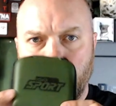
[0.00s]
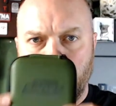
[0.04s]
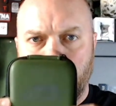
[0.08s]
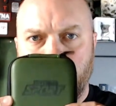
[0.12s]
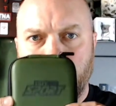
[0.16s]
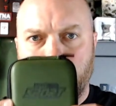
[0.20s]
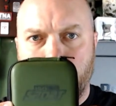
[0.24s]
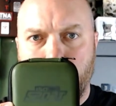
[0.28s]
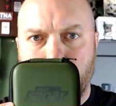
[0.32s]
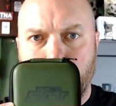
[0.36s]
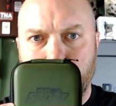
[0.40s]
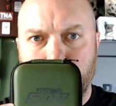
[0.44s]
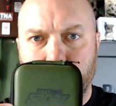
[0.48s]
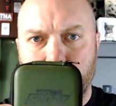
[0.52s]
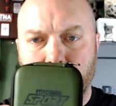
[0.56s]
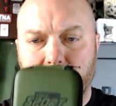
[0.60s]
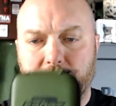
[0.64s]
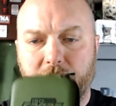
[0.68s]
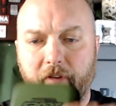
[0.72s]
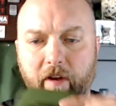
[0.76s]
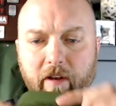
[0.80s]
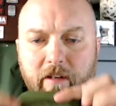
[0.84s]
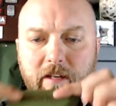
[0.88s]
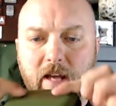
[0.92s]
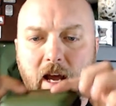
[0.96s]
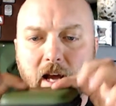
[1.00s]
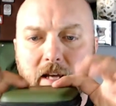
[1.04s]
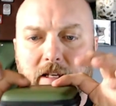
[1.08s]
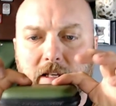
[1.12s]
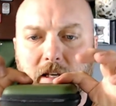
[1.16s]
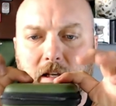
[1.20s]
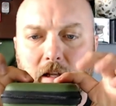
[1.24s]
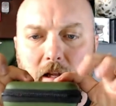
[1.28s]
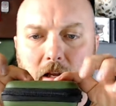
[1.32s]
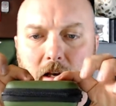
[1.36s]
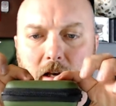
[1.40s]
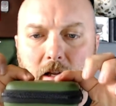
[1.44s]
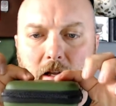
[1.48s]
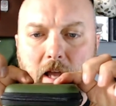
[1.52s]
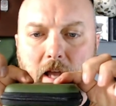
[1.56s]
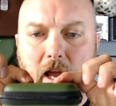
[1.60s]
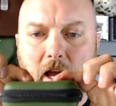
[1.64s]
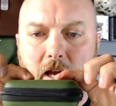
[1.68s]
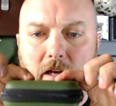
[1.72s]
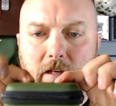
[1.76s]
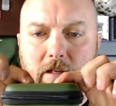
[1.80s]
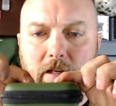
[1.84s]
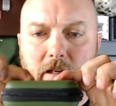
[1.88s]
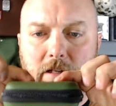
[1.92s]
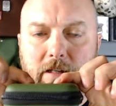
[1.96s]
they come in this fantastic little
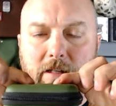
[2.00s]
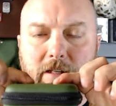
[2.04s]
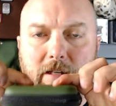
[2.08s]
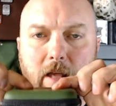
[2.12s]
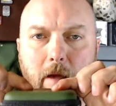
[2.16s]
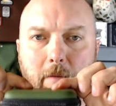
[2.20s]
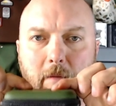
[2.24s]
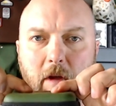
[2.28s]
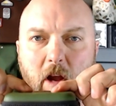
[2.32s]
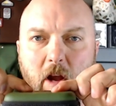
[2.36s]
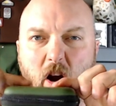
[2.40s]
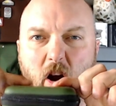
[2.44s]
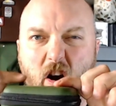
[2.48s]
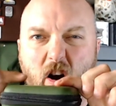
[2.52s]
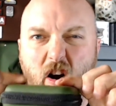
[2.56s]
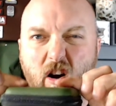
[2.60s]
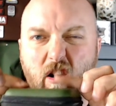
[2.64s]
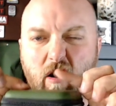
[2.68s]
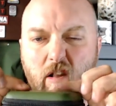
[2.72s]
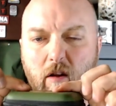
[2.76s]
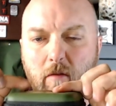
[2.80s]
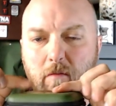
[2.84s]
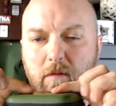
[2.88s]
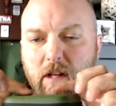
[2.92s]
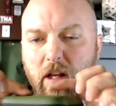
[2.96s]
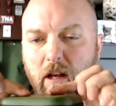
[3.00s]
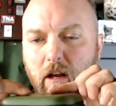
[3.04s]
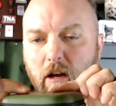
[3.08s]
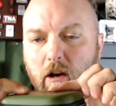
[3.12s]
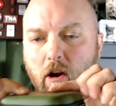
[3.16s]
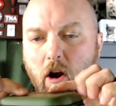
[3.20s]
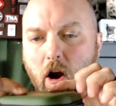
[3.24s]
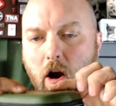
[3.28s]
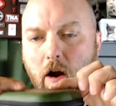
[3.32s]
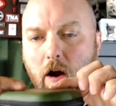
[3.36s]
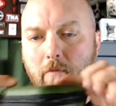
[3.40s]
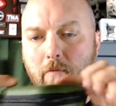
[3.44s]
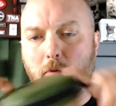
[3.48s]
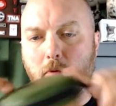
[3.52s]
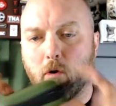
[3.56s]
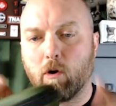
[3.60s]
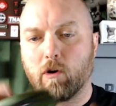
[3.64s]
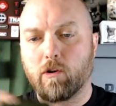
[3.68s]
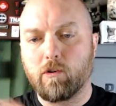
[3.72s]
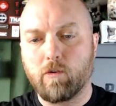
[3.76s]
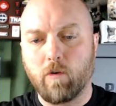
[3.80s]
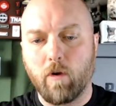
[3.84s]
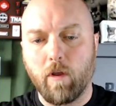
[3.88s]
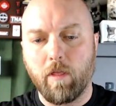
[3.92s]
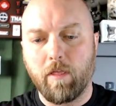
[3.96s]
case. It's semi-hard, almost like a
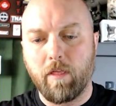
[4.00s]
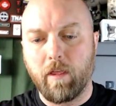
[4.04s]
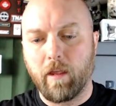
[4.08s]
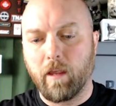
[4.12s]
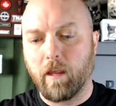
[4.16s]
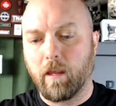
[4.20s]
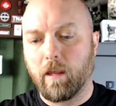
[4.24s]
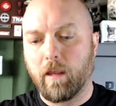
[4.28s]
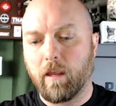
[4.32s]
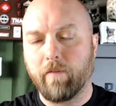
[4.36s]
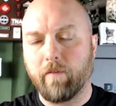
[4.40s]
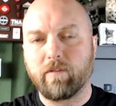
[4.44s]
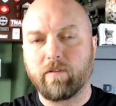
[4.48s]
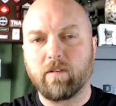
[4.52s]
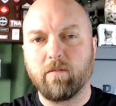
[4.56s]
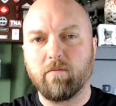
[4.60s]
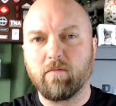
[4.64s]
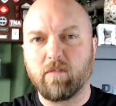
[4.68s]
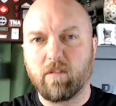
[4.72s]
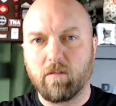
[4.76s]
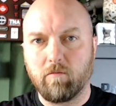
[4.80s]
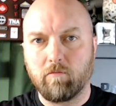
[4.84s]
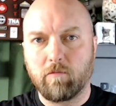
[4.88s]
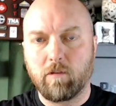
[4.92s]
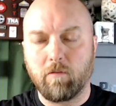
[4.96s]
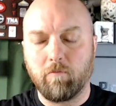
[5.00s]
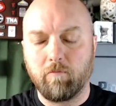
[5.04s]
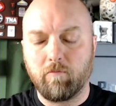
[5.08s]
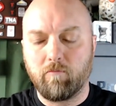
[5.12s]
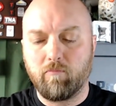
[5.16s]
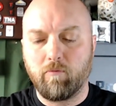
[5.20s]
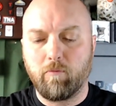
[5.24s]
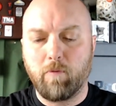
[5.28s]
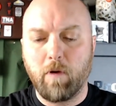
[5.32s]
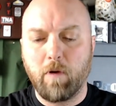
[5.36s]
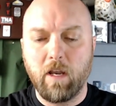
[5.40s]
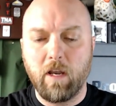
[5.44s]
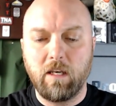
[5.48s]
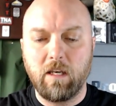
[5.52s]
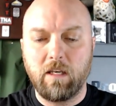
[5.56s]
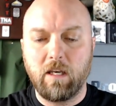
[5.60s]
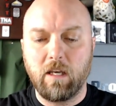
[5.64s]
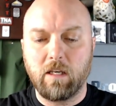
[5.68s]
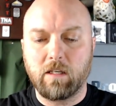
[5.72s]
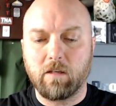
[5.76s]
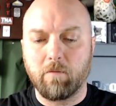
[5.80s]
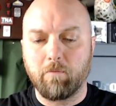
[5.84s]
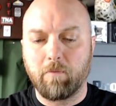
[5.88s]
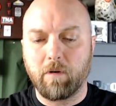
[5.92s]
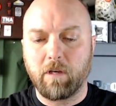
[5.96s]
cardboard sort of thing. It gives them some pretty
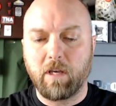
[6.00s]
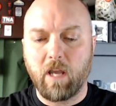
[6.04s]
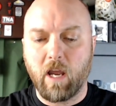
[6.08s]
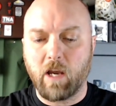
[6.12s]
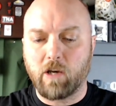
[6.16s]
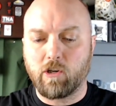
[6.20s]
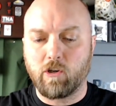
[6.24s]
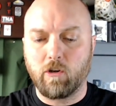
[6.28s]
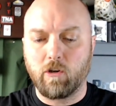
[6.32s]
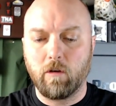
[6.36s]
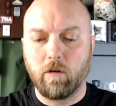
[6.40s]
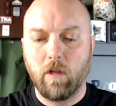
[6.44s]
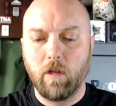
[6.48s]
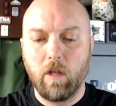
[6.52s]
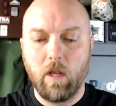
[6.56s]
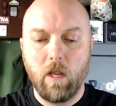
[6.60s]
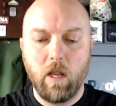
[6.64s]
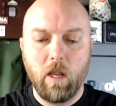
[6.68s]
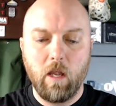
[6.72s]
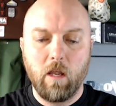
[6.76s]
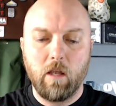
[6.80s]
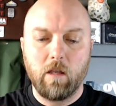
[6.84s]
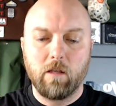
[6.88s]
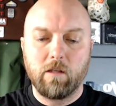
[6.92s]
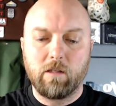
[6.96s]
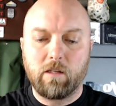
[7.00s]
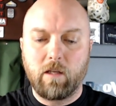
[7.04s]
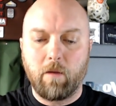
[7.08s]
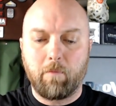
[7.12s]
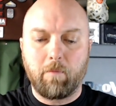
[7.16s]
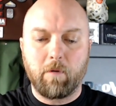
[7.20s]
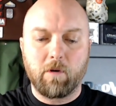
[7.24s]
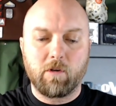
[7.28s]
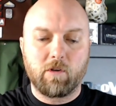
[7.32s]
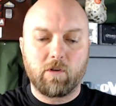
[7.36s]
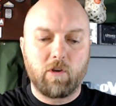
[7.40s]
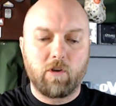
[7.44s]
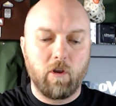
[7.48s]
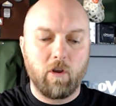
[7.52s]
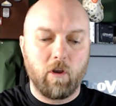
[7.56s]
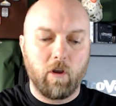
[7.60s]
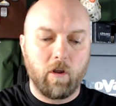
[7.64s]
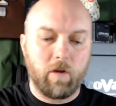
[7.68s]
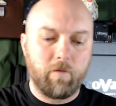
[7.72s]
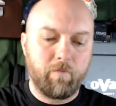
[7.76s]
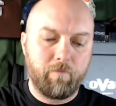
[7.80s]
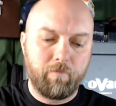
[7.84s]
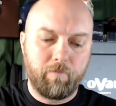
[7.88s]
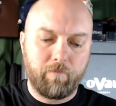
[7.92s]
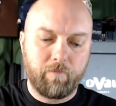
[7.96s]
decent protection. Zipper's
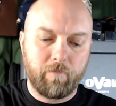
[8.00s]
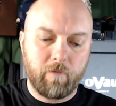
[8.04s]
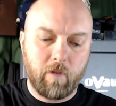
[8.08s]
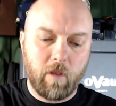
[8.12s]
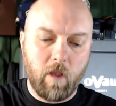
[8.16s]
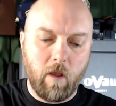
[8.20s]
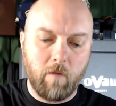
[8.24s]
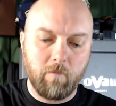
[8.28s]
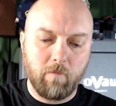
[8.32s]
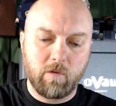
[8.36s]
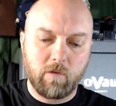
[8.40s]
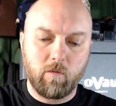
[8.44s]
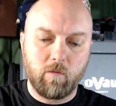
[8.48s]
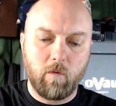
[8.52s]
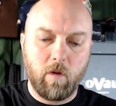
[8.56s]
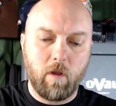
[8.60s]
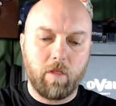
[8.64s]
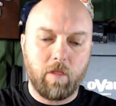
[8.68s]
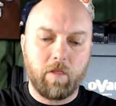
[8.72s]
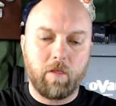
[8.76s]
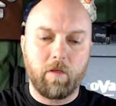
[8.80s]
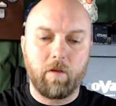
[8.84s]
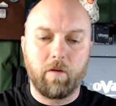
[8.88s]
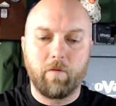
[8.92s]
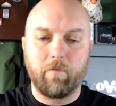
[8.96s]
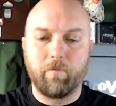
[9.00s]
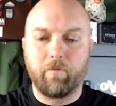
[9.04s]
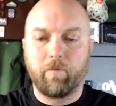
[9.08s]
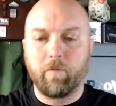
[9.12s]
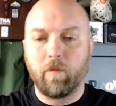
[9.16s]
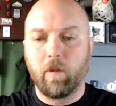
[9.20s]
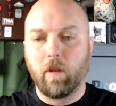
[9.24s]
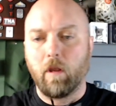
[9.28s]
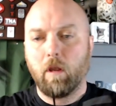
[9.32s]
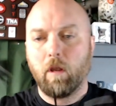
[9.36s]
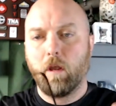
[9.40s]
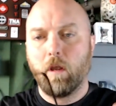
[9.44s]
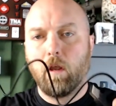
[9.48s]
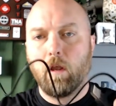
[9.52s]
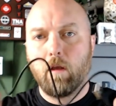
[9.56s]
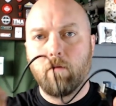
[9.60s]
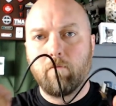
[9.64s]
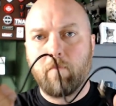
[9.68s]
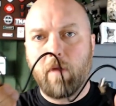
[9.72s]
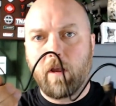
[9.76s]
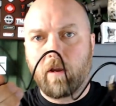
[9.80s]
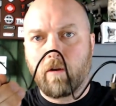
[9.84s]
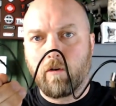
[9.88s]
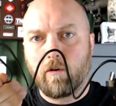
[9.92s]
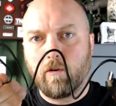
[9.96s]
good. Comes with
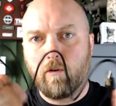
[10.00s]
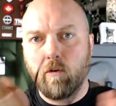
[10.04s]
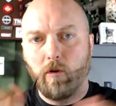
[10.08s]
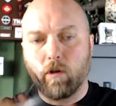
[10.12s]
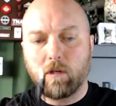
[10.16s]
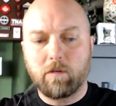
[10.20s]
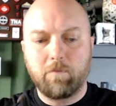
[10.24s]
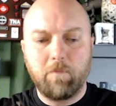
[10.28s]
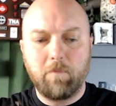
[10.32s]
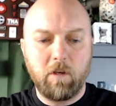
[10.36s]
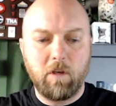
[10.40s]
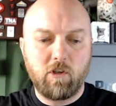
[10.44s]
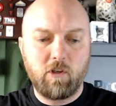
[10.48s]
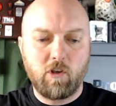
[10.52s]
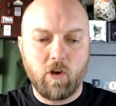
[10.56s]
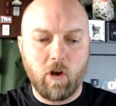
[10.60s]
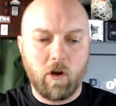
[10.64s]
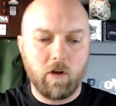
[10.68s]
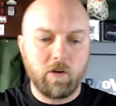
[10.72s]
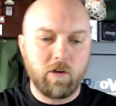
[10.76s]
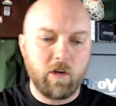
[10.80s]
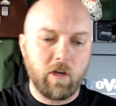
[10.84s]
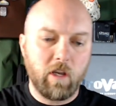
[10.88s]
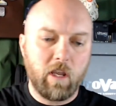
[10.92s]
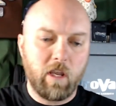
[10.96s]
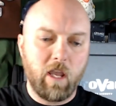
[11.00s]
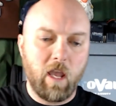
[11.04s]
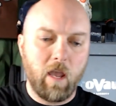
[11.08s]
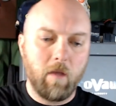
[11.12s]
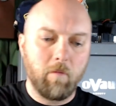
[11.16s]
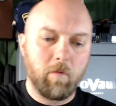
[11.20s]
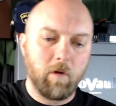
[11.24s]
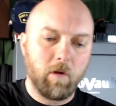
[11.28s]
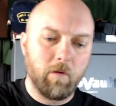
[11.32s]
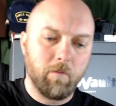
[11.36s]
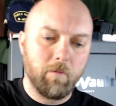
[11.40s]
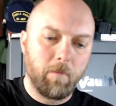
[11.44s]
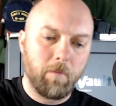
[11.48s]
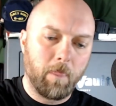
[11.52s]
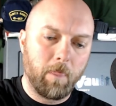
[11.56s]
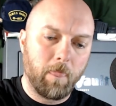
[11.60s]
micro USB charging cable,